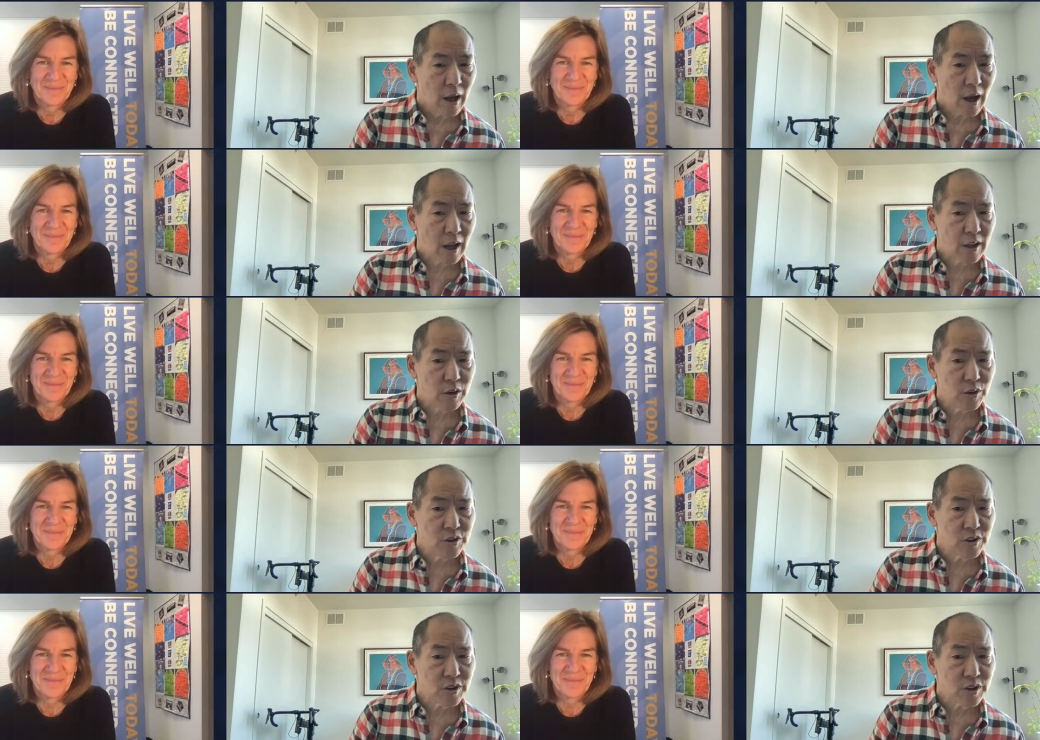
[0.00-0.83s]
Speaker 1: I
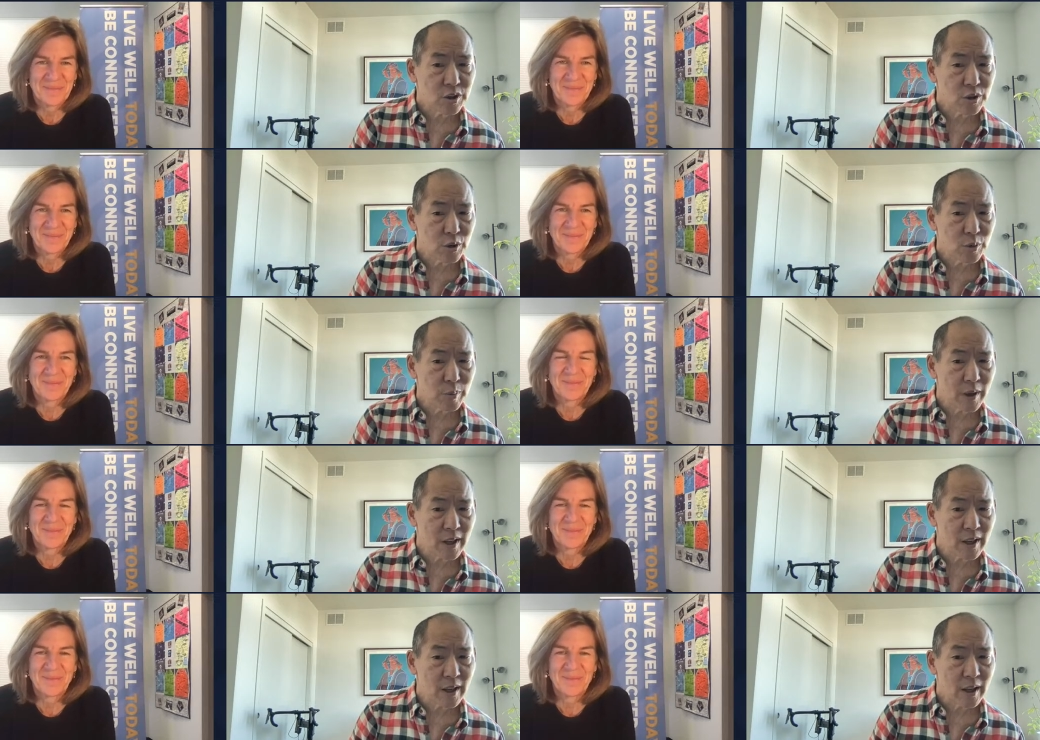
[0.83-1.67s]
use it too,
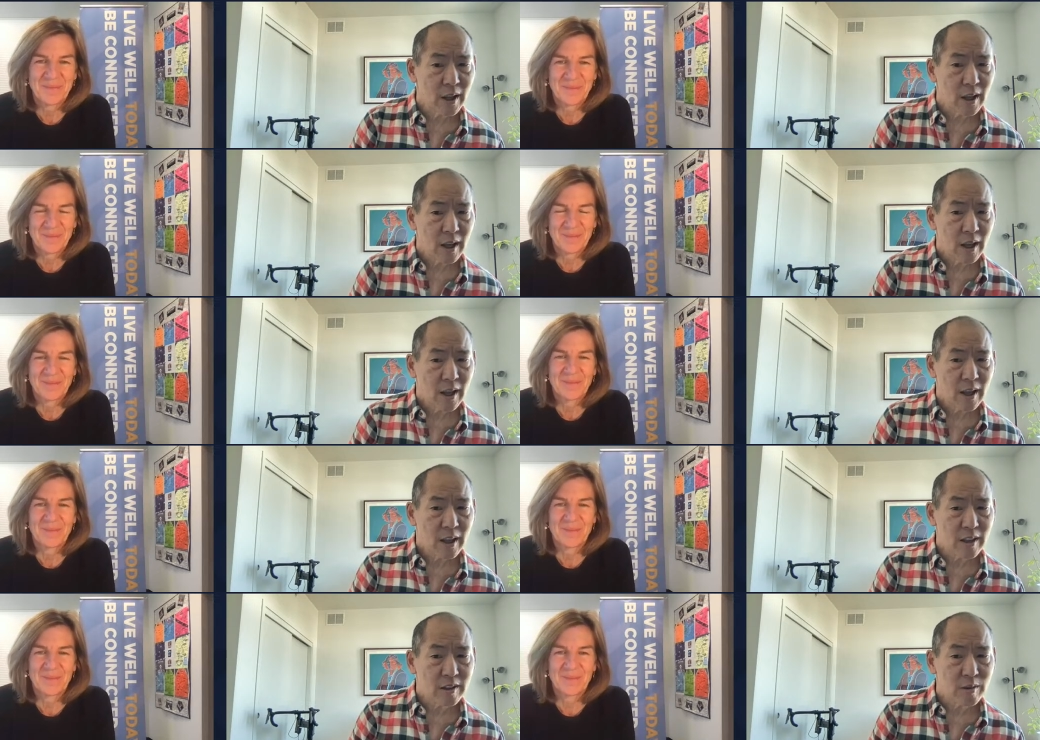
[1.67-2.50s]
but
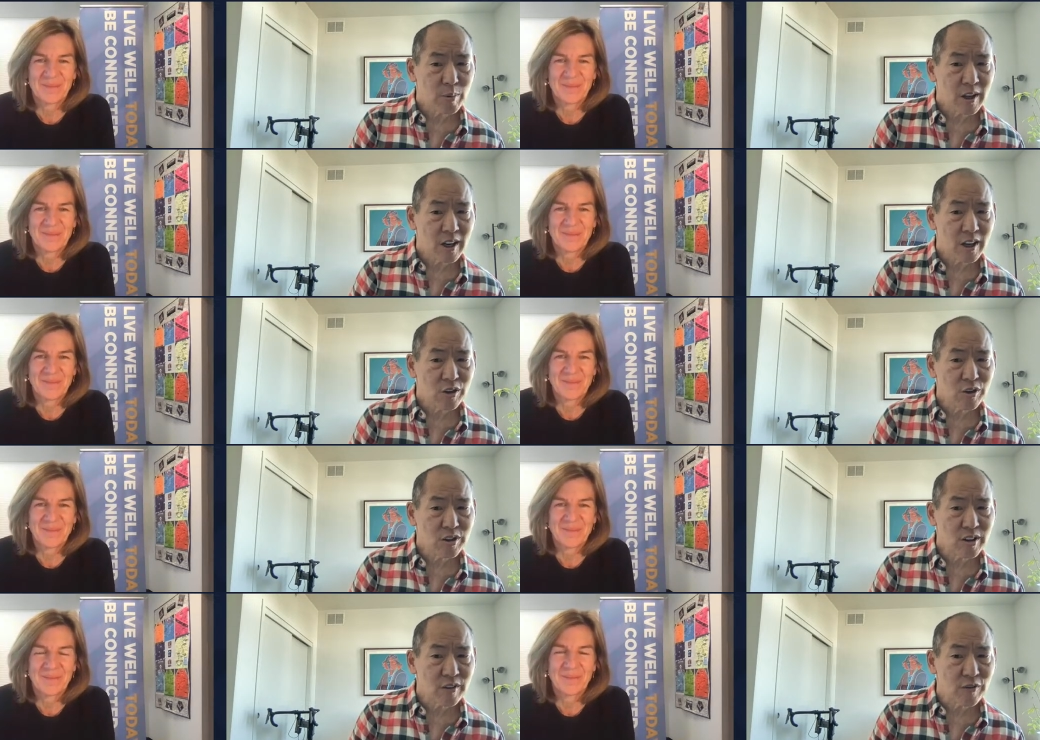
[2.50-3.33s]
it's been
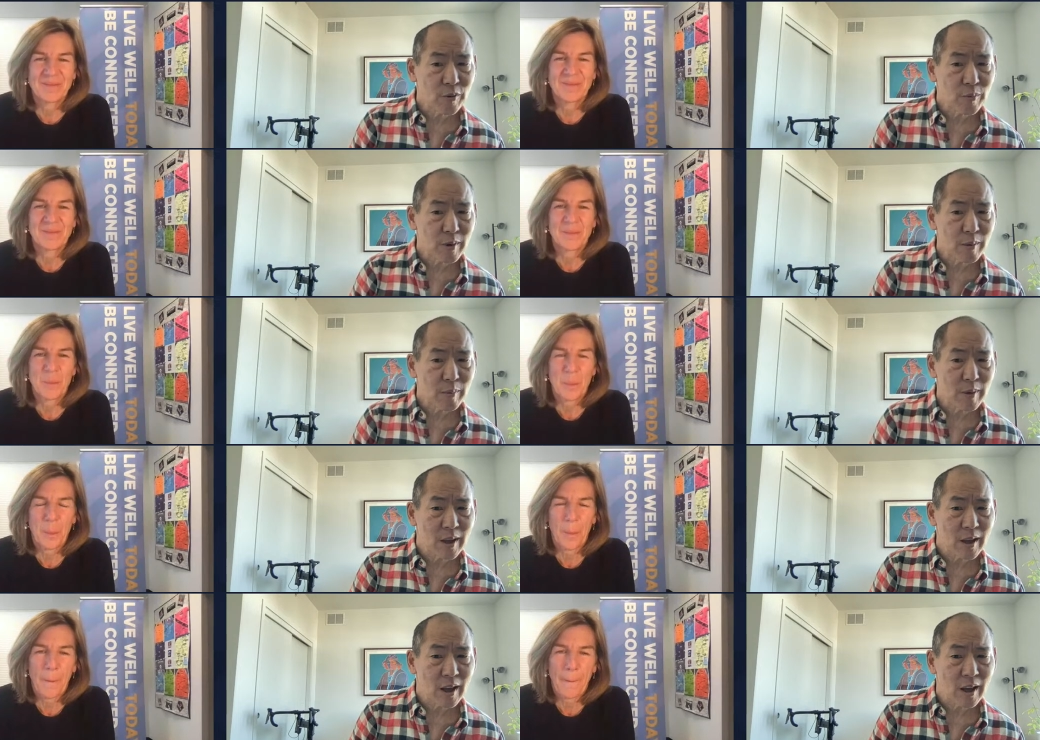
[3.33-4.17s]
interesting for me
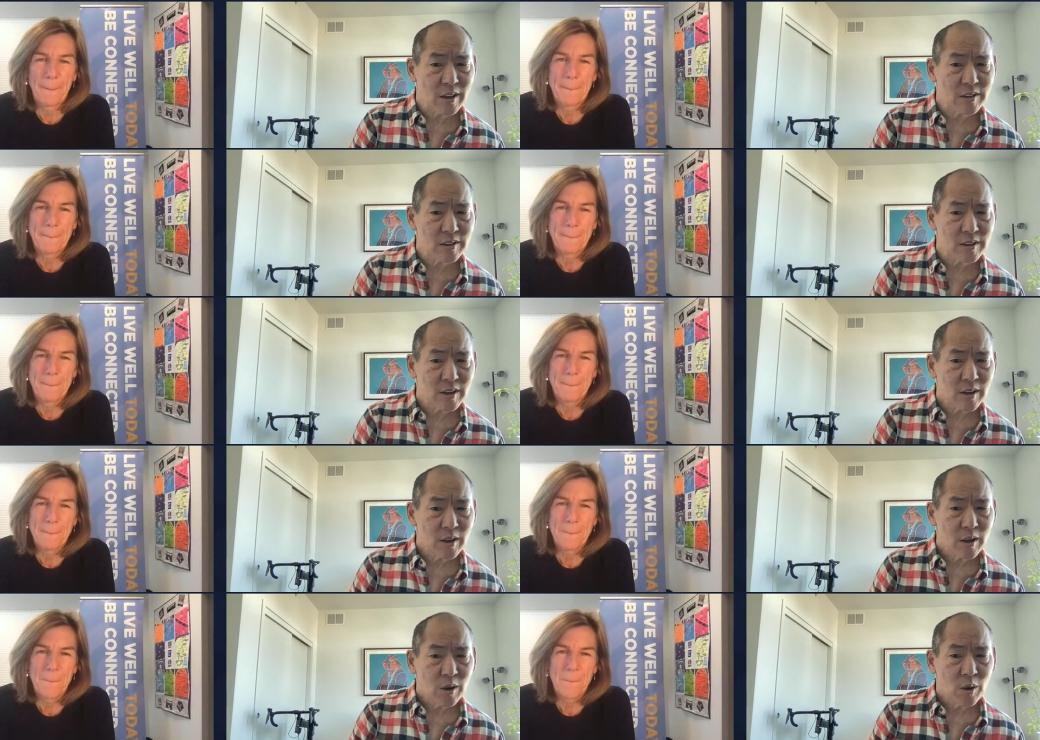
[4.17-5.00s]
because
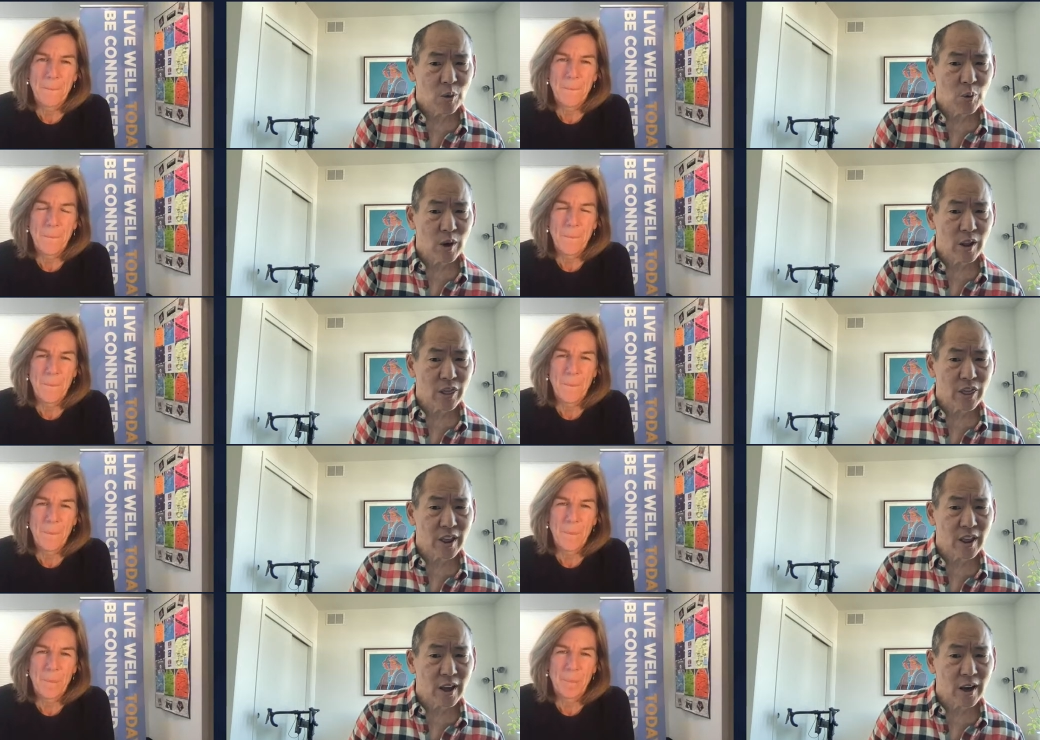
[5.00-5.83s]
with
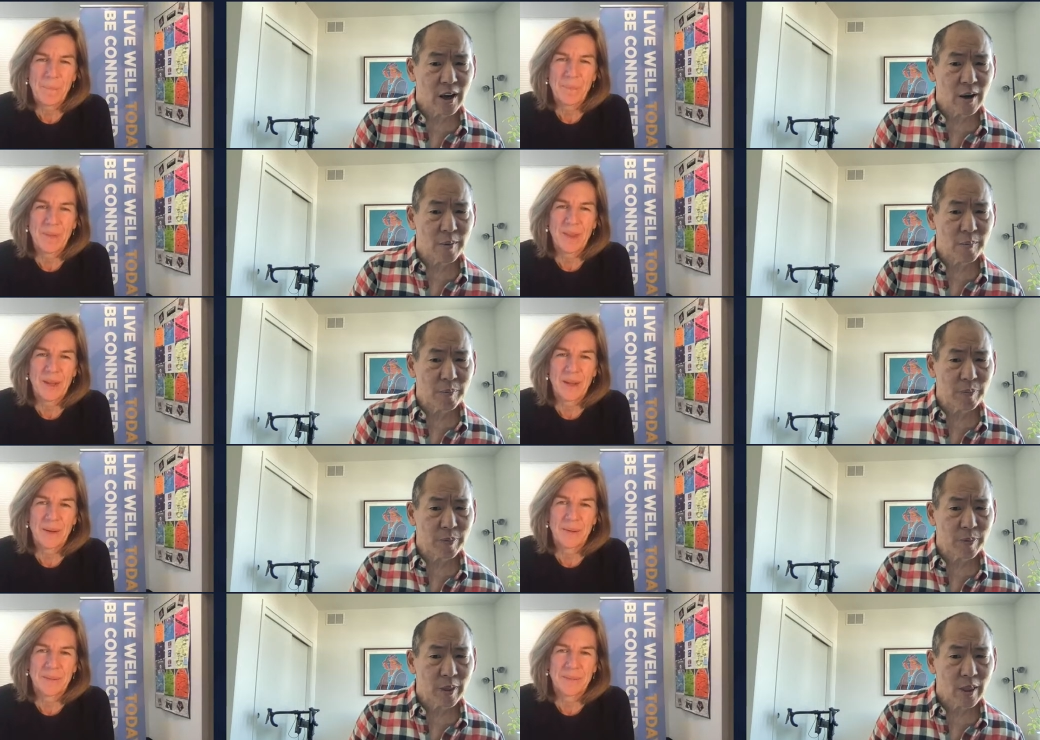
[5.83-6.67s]
the um,
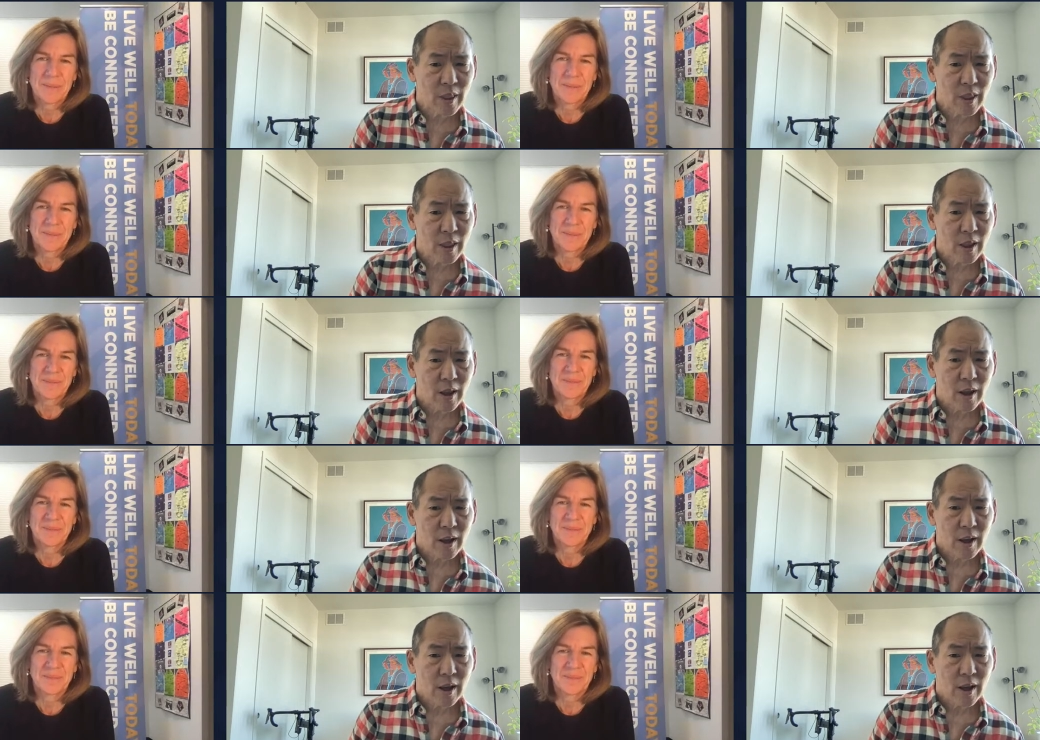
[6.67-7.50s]

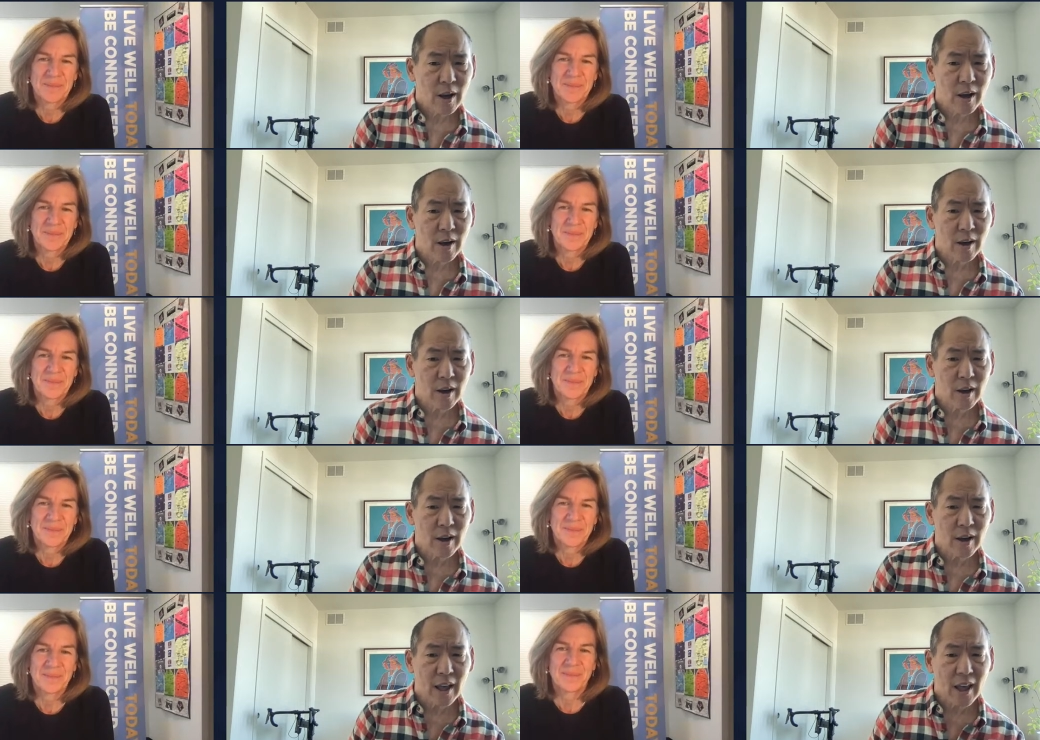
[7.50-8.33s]
uh,